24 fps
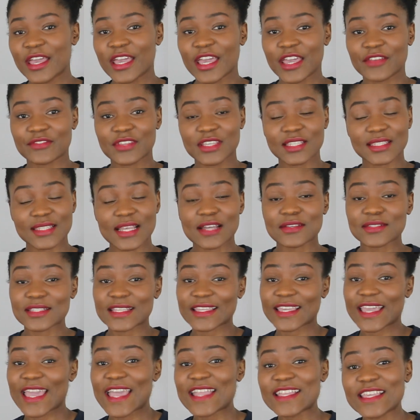If this sounds
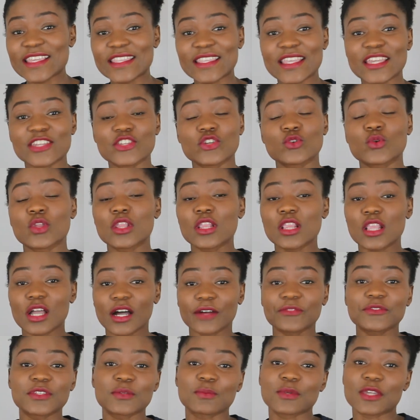like anything you would
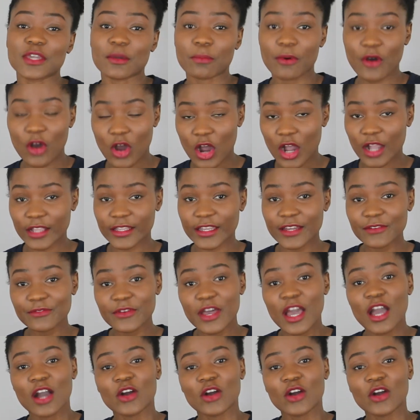love to be a part of,